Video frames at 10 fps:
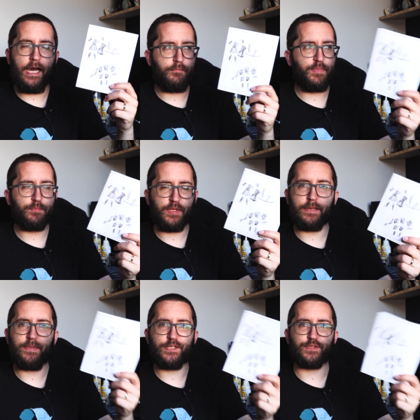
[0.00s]
I've been
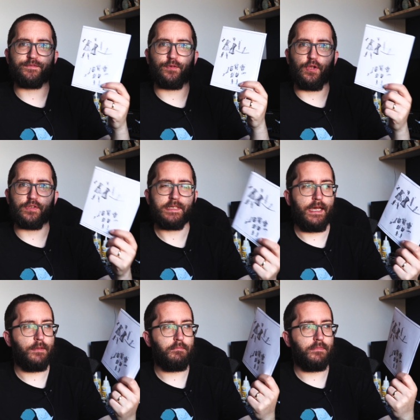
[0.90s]
playing miniatures for a long
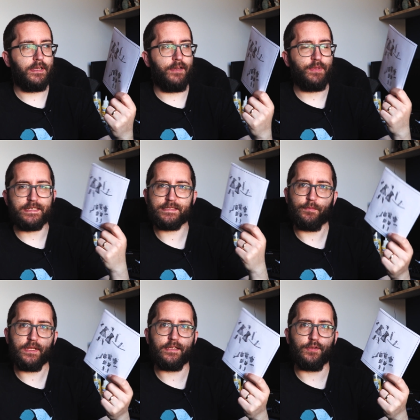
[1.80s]
time. I've been
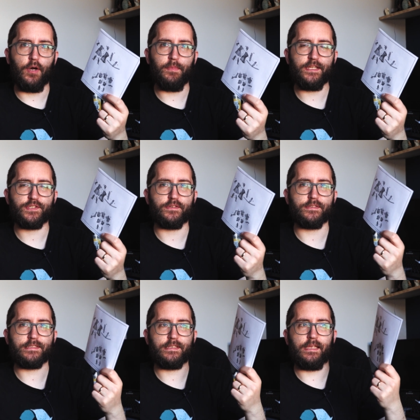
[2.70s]
assembling a lot of
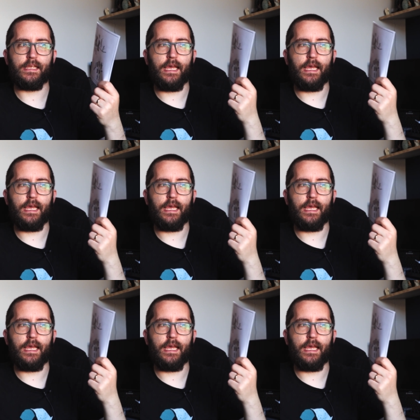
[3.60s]
miniatures.